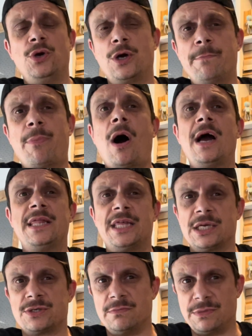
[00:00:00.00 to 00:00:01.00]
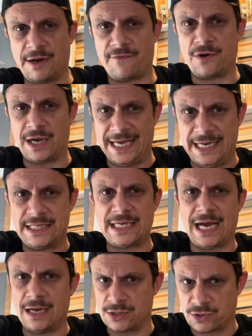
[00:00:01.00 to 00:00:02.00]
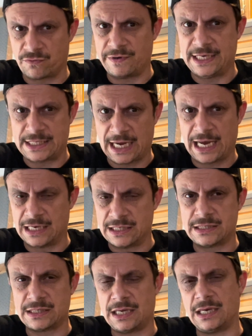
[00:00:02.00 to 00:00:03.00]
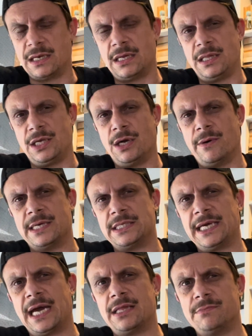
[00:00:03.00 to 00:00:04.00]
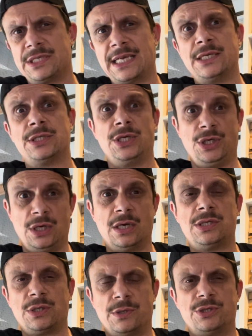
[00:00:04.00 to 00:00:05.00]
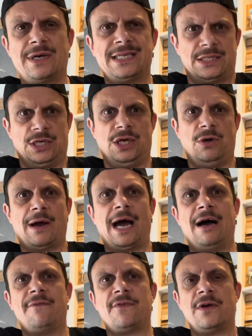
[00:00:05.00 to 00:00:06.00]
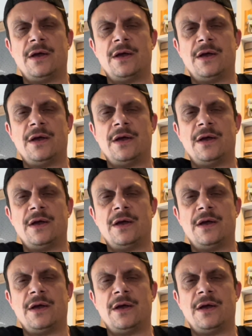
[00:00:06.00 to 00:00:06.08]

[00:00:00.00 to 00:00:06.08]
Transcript: could buy things from different e-tailers or retailers in the US and get them sent to address that you have.